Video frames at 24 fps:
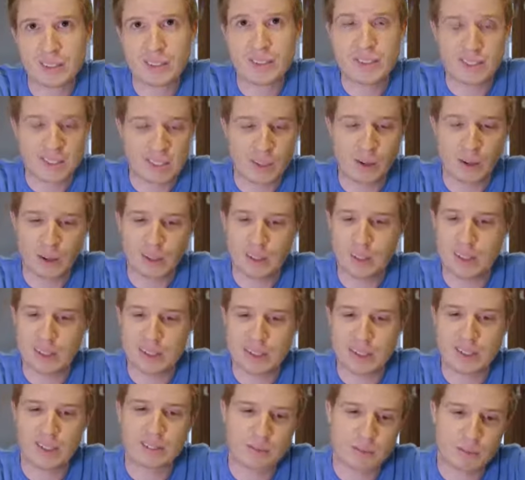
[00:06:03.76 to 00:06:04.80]
They sit on the
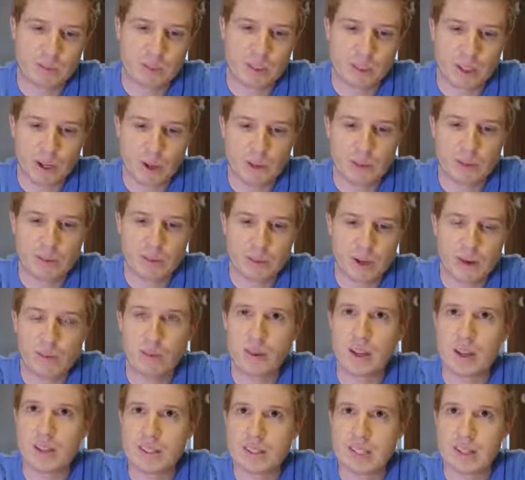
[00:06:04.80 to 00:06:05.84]
internet, they
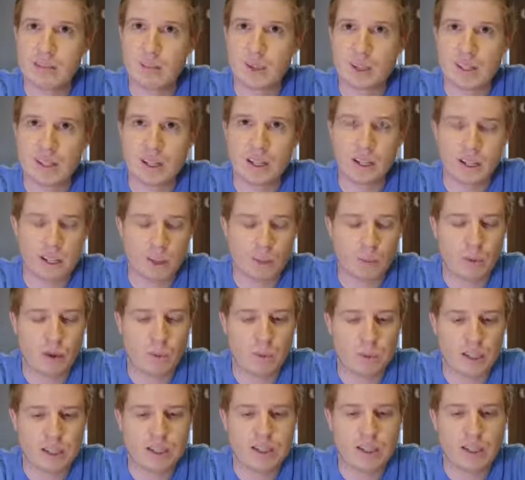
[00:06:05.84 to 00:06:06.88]
overlay the same internet like the
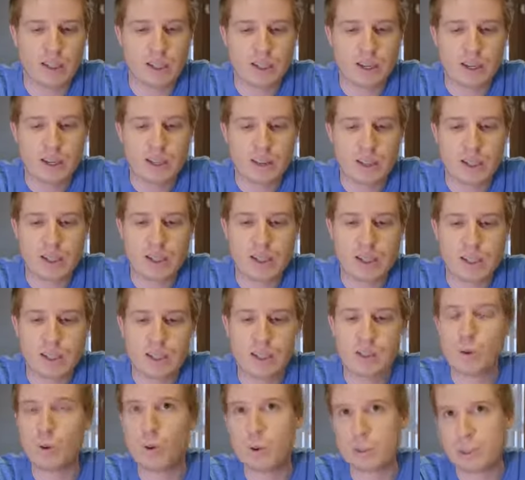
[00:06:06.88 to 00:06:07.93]
web does. They
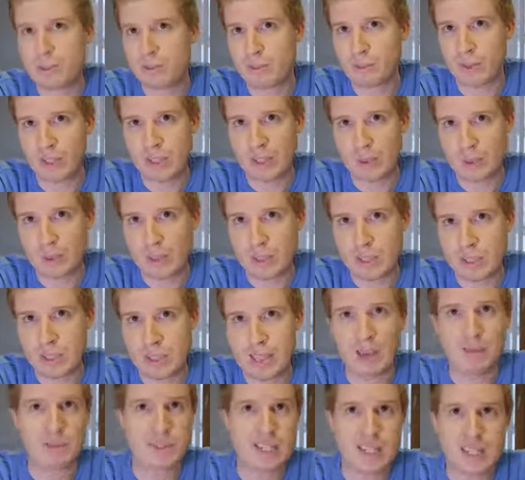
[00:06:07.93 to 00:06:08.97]
just talk different languages, they
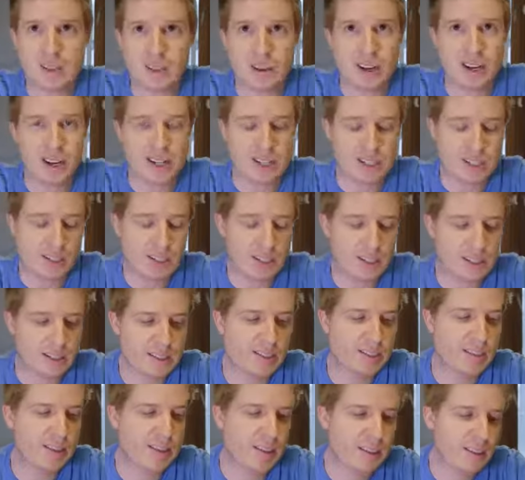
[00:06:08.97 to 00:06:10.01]
have secret
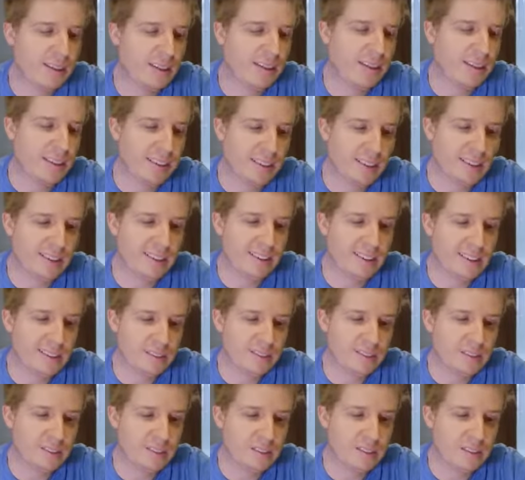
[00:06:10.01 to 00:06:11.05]
handshakes, and
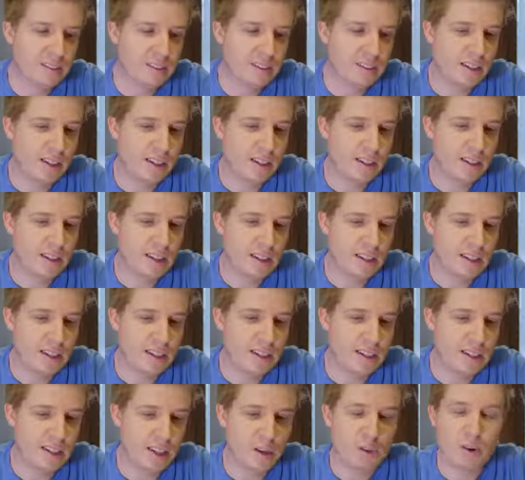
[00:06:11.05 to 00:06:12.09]

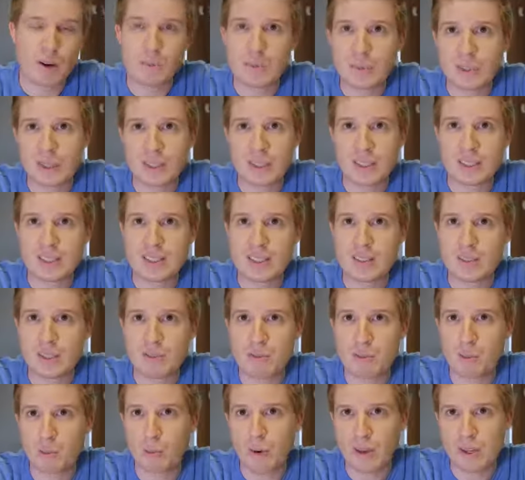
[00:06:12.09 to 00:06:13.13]
they encrypt things in
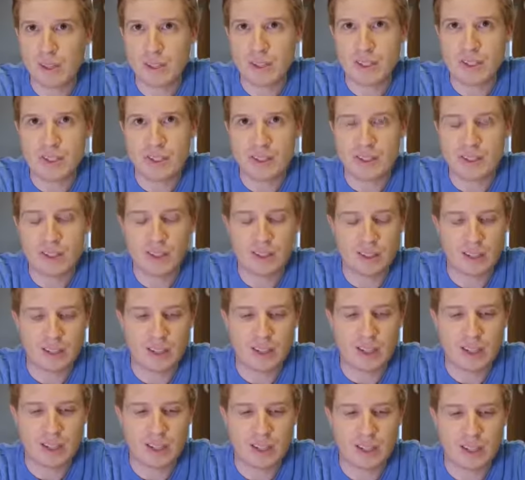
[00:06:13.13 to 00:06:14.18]
different ways, and
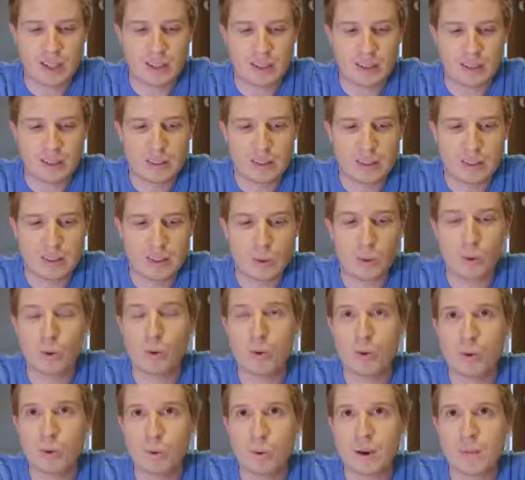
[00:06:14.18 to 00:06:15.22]
they
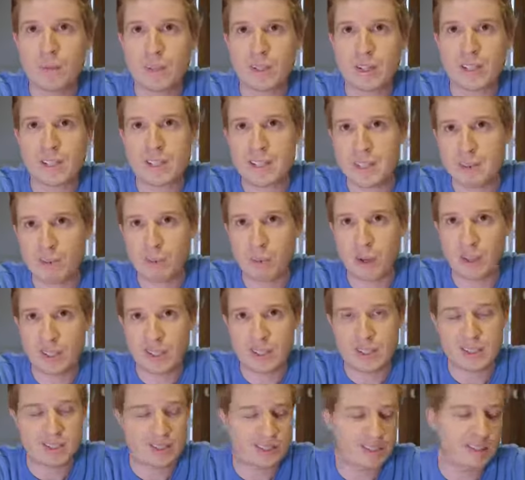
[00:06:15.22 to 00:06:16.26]
store websites in different
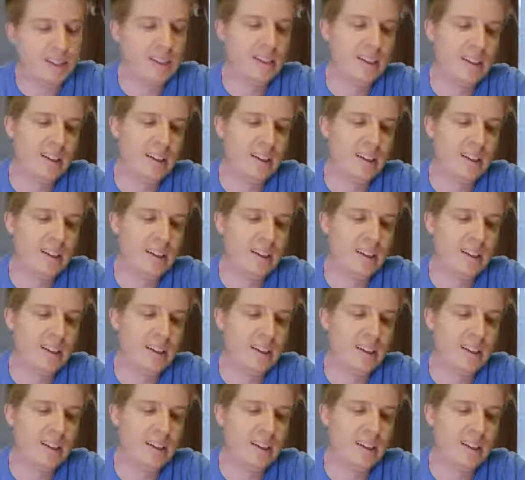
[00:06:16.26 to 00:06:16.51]
places.